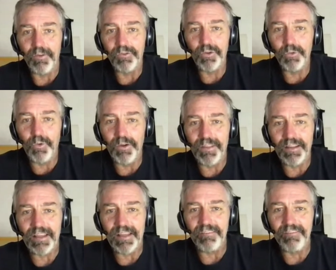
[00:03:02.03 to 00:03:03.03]
Those are one
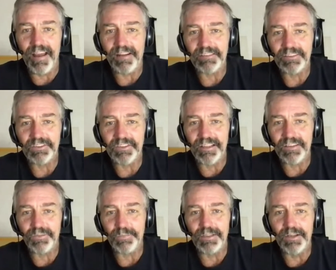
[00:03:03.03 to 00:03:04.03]
of the key factors
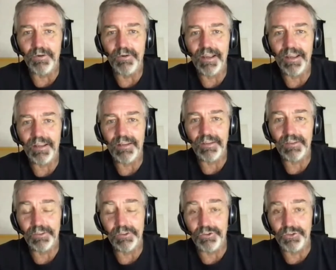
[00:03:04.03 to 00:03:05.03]
that lets me know,
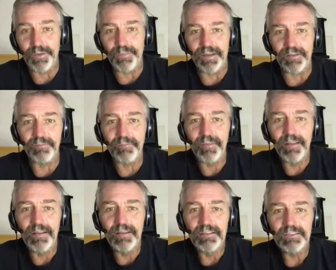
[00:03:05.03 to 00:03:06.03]
hey, you're dreaming.
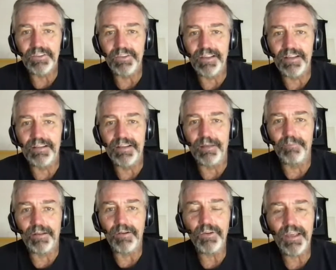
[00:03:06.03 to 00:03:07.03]
So then
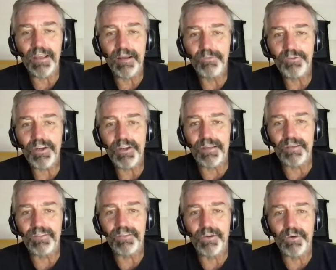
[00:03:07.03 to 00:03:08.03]
I'm like, okay, I'm
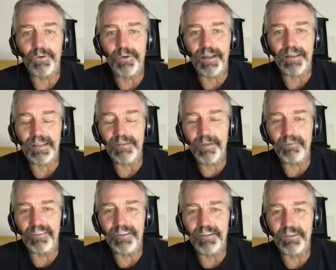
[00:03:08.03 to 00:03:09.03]
dreaming. So I get
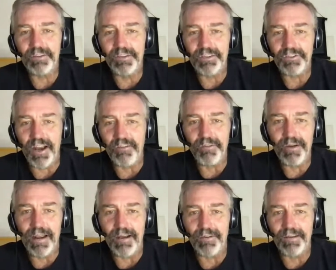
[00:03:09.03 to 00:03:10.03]
in my vehicle and I
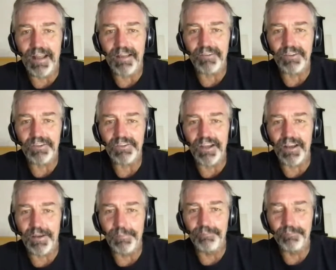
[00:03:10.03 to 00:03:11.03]
drive around and I have a good
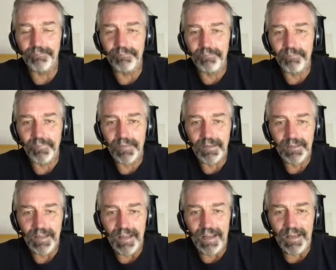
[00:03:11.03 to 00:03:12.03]
time.
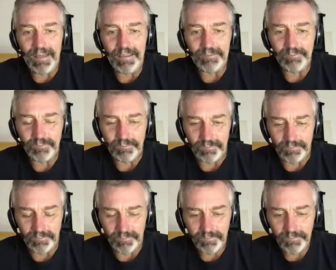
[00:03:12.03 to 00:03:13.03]
And